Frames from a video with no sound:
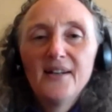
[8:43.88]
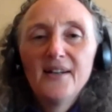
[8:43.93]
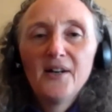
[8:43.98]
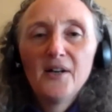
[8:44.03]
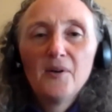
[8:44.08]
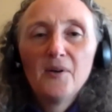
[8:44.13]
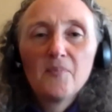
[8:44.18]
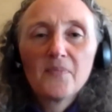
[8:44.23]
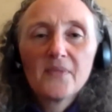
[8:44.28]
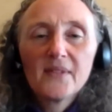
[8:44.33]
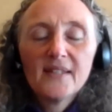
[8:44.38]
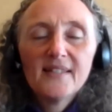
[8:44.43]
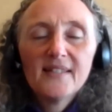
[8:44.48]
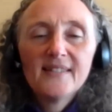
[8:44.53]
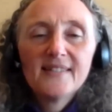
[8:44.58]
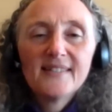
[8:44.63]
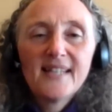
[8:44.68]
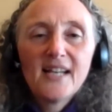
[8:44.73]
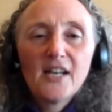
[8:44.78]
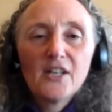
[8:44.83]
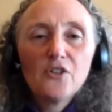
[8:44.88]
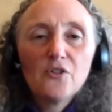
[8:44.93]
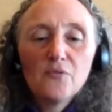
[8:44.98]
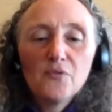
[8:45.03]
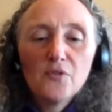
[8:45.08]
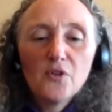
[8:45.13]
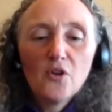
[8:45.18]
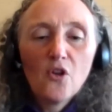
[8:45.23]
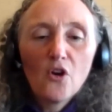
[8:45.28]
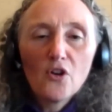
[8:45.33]
That
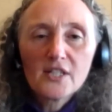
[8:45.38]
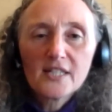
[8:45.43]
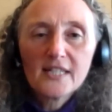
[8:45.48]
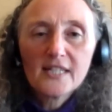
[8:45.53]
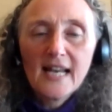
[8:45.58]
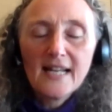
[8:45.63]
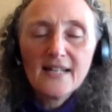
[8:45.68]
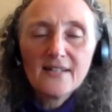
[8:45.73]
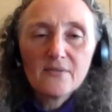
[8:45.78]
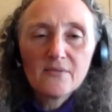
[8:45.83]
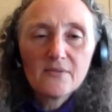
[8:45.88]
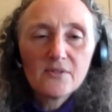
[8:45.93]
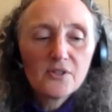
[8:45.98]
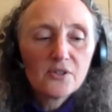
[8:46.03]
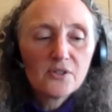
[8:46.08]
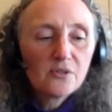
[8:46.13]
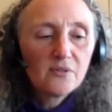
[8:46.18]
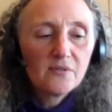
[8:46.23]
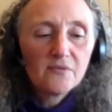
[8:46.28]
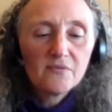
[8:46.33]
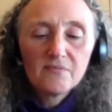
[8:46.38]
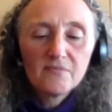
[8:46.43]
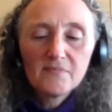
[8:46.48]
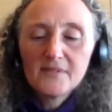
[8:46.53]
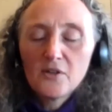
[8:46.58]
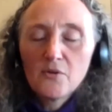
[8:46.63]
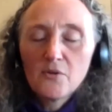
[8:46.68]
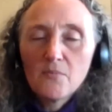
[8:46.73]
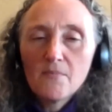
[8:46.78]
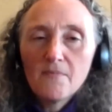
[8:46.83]
you've lost that sort of
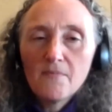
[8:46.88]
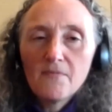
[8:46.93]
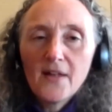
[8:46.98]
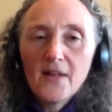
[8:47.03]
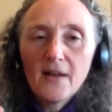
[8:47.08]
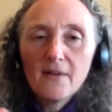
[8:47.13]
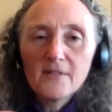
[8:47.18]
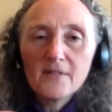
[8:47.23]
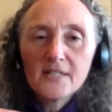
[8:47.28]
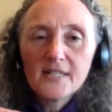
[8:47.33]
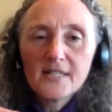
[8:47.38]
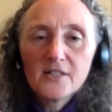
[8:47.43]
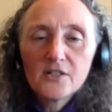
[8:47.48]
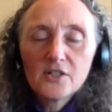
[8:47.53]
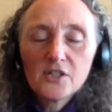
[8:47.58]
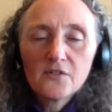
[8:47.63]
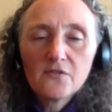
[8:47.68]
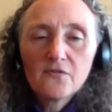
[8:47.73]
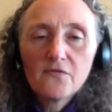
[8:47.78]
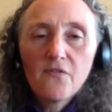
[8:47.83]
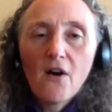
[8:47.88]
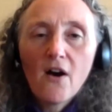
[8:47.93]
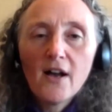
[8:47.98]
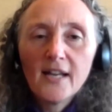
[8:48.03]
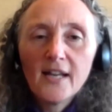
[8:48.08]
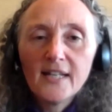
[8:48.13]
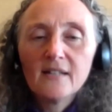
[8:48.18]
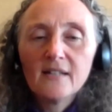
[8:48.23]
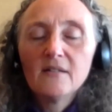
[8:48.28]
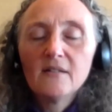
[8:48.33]
that just
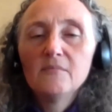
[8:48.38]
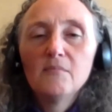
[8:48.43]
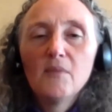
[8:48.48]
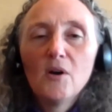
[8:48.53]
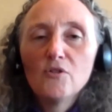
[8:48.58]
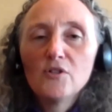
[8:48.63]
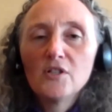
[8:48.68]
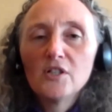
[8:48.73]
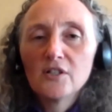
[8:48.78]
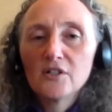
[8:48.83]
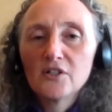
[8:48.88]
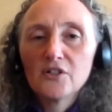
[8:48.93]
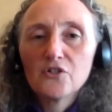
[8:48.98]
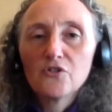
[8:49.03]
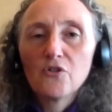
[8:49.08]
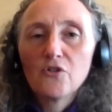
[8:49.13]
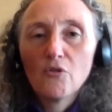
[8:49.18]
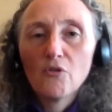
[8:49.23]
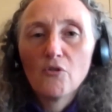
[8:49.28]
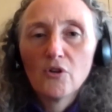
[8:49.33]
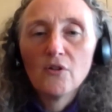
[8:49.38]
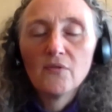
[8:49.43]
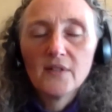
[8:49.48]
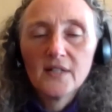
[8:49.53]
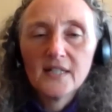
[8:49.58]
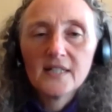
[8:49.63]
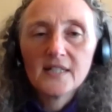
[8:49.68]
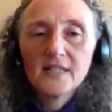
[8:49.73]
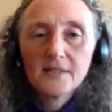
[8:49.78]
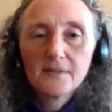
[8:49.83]
fine motor control of
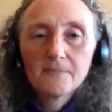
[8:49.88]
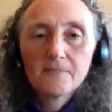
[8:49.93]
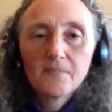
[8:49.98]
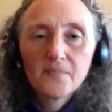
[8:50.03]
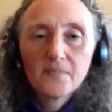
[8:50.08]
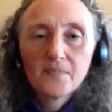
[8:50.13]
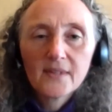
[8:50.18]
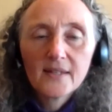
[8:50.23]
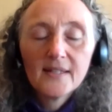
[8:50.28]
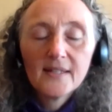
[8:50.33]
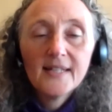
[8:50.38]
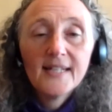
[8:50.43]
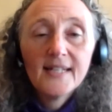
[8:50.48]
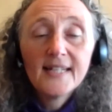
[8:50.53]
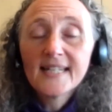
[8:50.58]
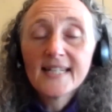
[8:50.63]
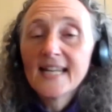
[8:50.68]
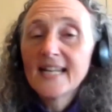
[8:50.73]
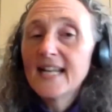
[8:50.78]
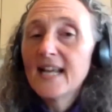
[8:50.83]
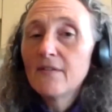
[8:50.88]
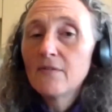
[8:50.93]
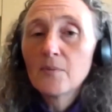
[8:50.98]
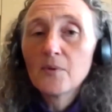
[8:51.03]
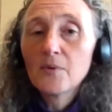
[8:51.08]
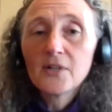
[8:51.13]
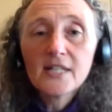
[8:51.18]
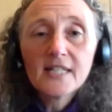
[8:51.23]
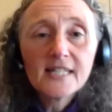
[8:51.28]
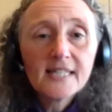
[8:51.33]
it. And again,
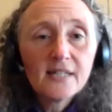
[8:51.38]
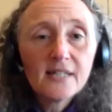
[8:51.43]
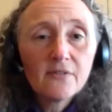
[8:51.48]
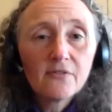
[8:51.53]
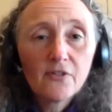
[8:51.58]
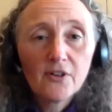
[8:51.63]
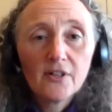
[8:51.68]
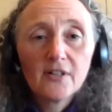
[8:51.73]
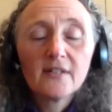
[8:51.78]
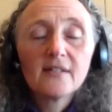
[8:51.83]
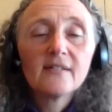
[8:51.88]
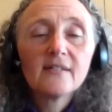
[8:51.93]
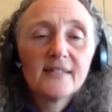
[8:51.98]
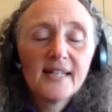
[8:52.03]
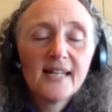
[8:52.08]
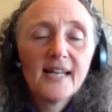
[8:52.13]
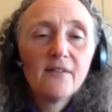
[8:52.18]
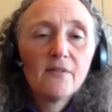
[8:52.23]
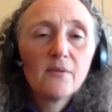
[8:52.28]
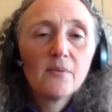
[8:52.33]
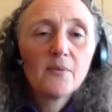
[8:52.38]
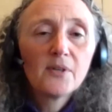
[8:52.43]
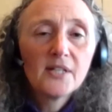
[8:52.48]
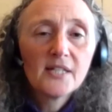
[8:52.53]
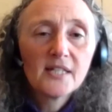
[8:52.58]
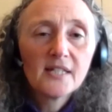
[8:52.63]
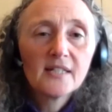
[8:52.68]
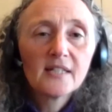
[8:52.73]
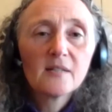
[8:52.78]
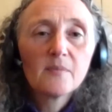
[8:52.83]
everybody is different. Yeah,
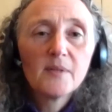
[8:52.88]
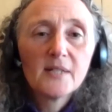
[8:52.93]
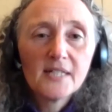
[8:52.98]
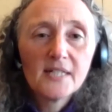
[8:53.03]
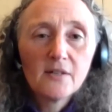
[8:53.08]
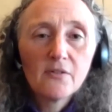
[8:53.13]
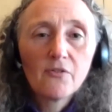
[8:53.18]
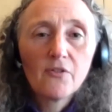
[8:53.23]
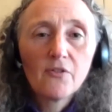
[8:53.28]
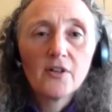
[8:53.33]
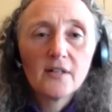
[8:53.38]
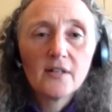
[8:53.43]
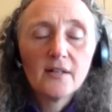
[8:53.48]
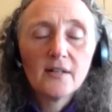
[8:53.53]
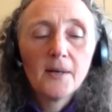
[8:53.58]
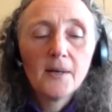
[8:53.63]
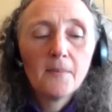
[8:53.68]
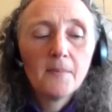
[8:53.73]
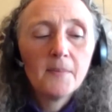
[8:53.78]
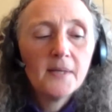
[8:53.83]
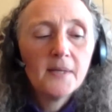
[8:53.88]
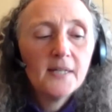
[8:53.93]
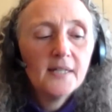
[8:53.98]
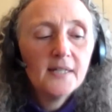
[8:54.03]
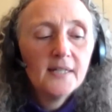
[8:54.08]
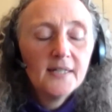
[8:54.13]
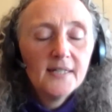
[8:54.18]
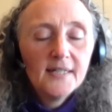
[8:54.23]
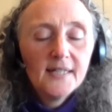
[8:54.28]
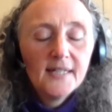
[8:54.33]
everybody's a little bit different.
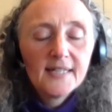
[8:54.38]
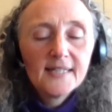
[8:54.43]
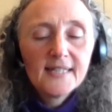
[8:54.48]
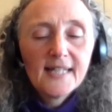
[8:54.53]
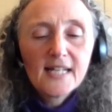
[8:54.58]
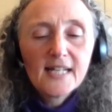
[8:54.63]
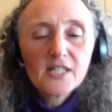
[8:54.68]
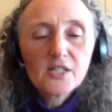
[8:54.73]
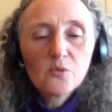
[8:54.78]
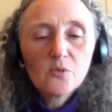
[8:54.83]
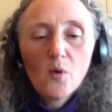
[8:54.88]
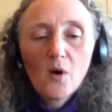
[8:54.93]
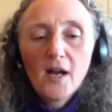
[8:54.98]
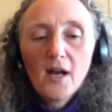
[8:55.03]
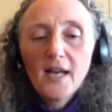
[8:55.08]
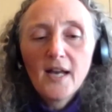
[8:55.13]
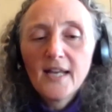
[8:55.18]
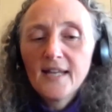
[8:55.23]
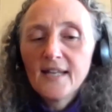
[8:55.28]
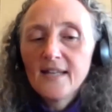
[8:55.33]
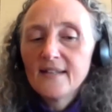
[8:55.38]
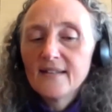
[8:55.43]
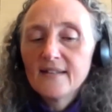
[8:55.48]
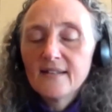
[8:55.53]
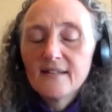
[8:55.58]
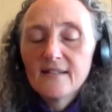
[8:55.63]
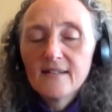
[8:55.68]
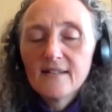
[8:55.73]
And that's why